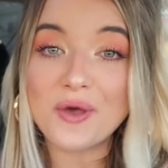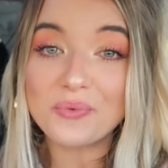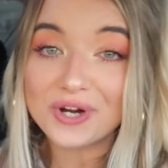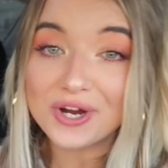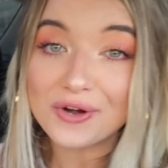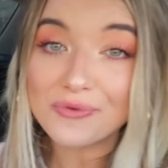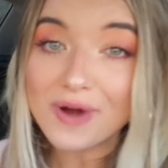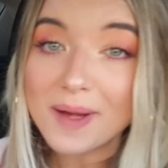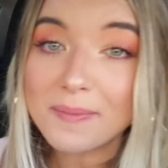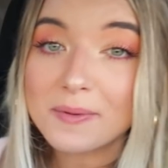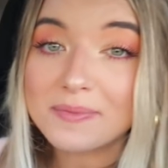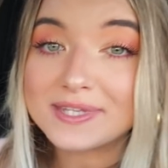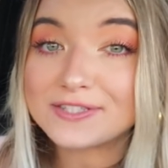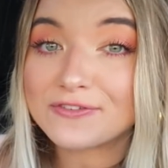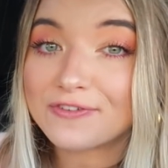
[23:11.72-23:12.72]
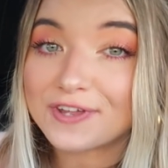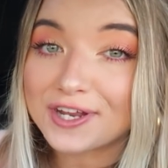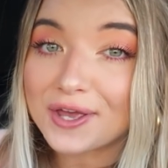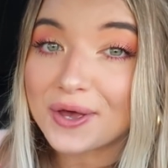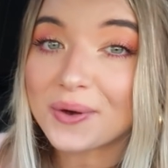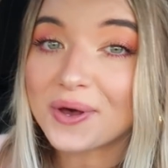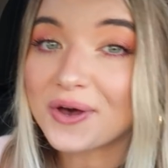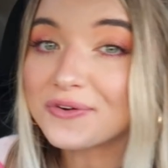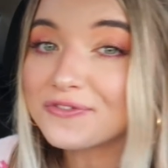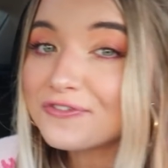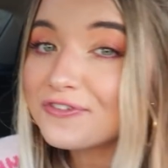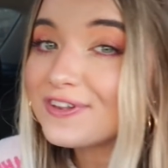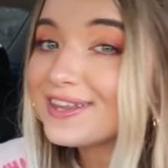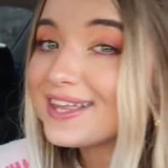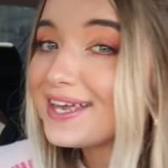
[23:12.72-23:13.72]
then we're gonna wrap up this video.
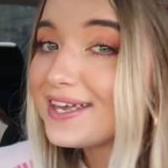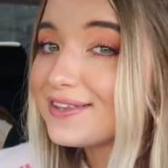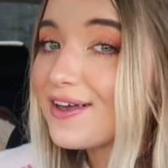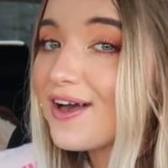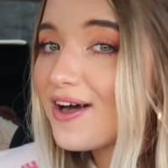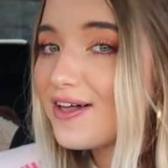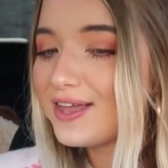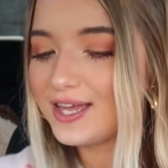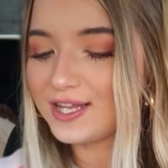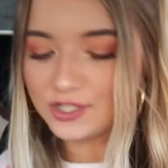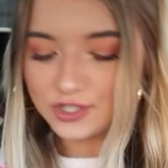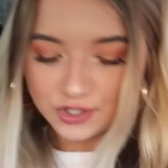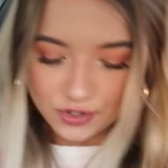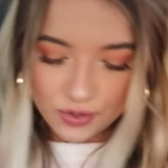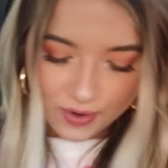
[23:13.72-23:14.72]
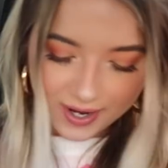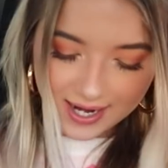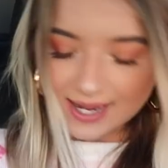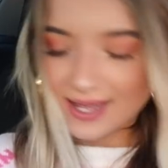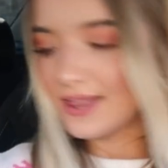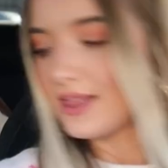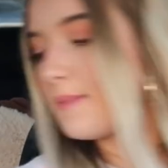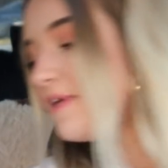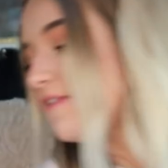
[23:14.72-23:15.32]
Hopefully y'all enjoyed it. Let